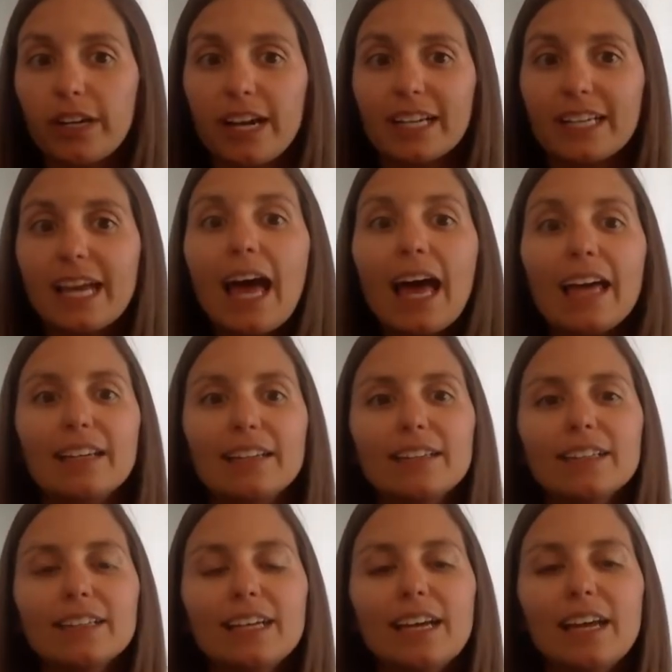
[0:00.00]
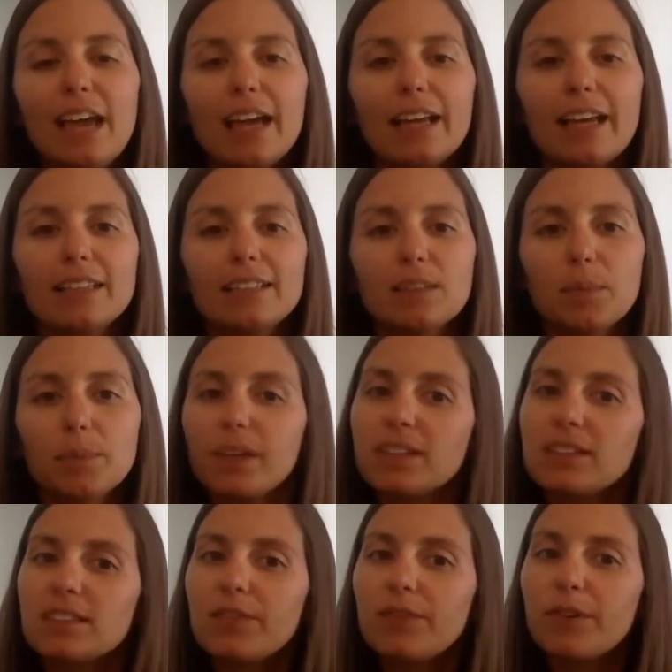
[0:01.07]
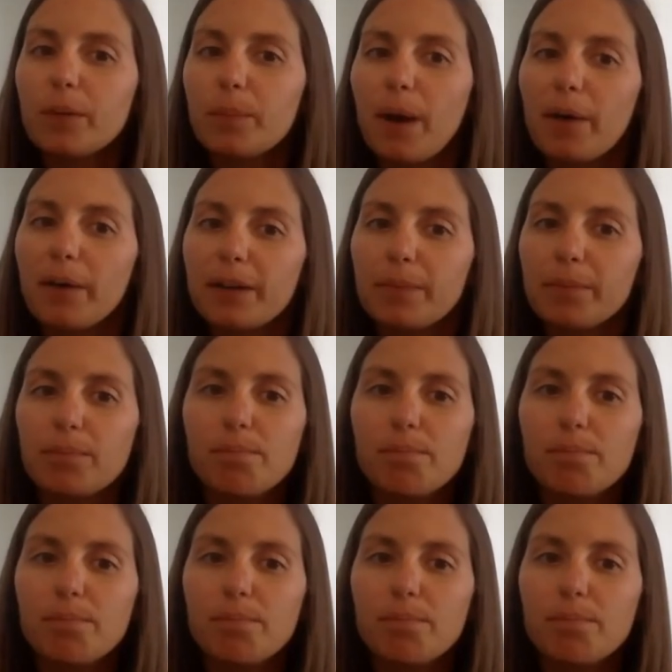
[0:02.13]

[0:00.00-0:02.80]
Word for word: again in case something's different about it.